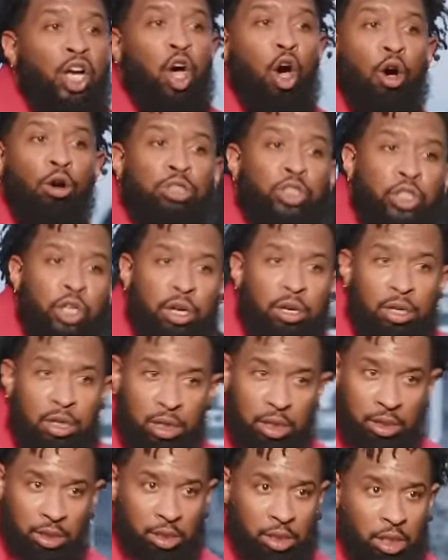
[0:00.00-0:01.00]
culture
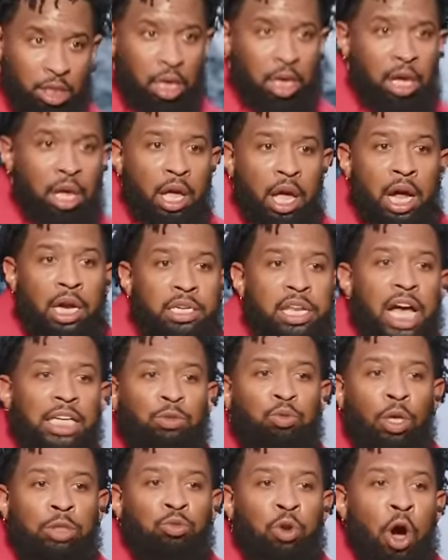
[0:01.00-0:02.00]
that's
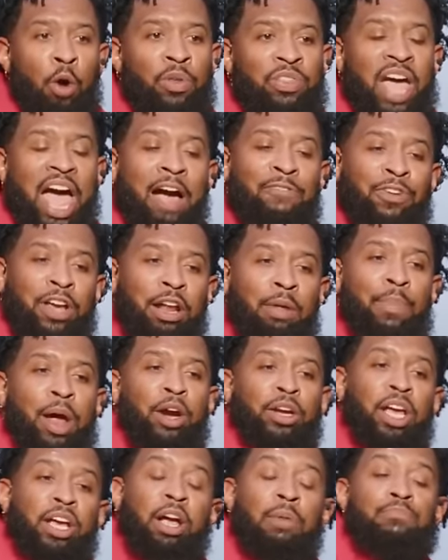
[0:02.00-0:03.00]
what's wrong with the African
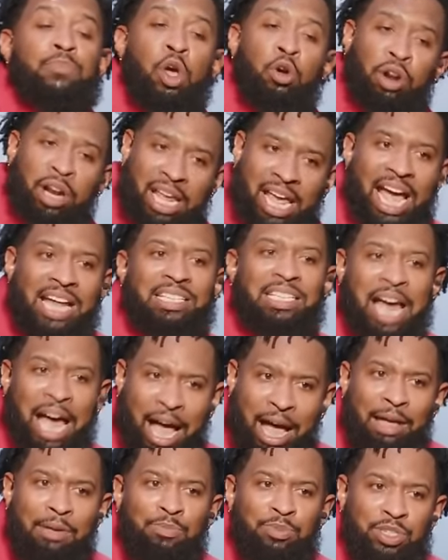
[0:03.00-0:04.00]
American community at
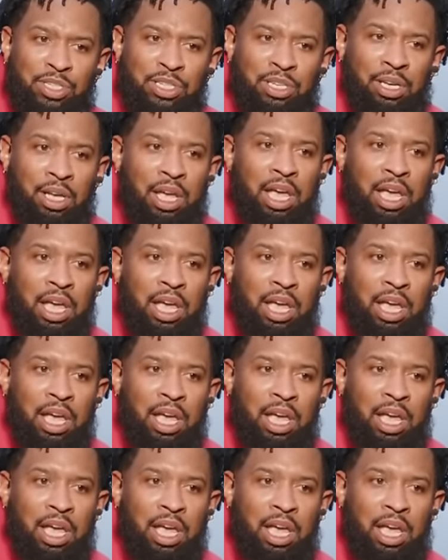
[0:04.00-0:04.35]
times.